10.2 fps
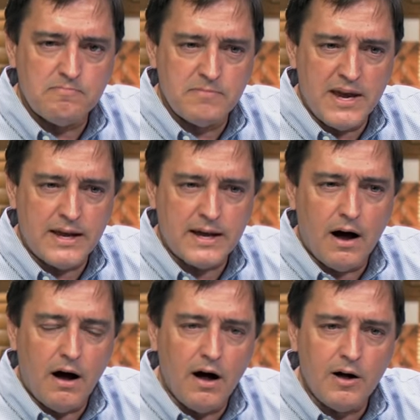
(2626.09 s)

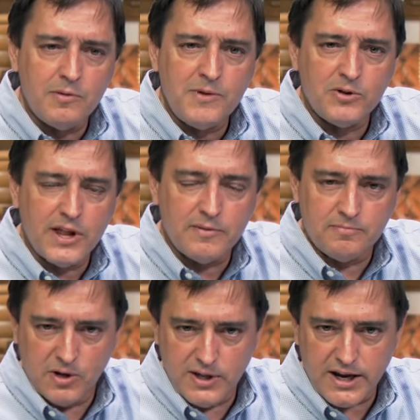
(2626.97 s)
meaning all mole
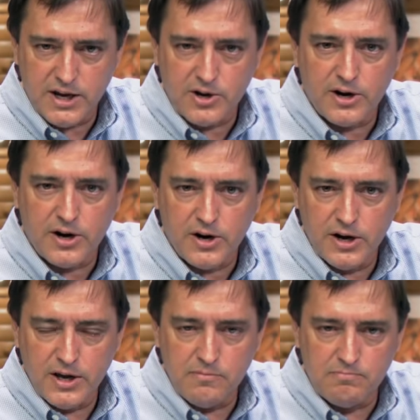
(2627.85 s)
molecular
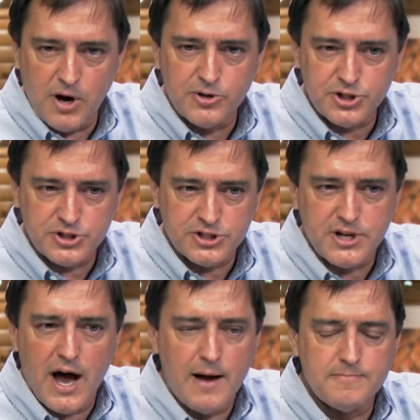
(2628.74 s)
motion
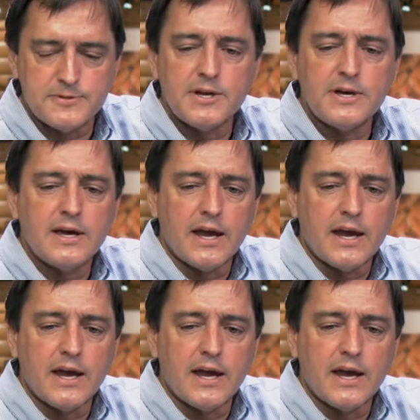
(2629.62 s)
stops.